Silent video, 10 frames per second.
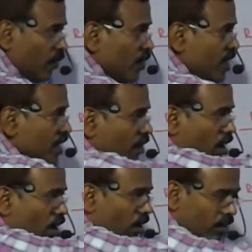these
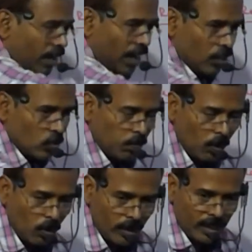are
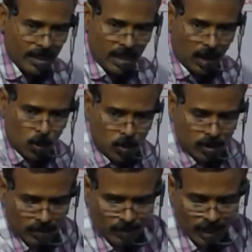transported
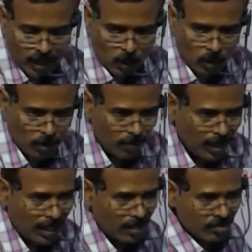out of the
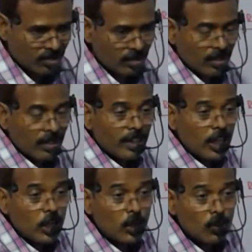chloroplast
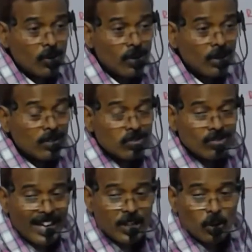into
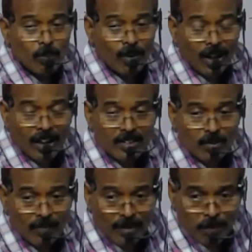
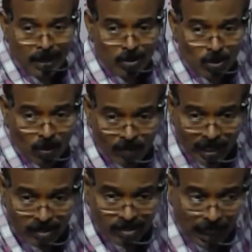cytoplasm of the
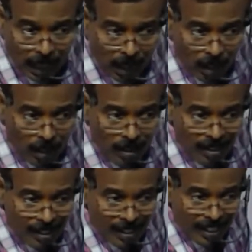mesophyll cell.
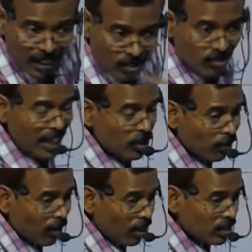In the
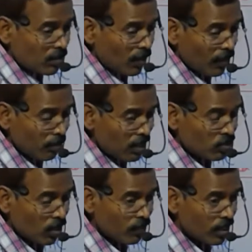cytoplasm of the
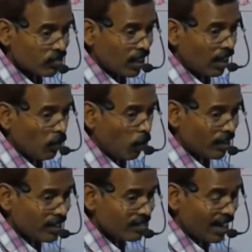mesophyll cell,
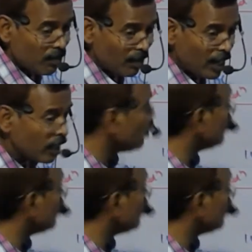what is happening?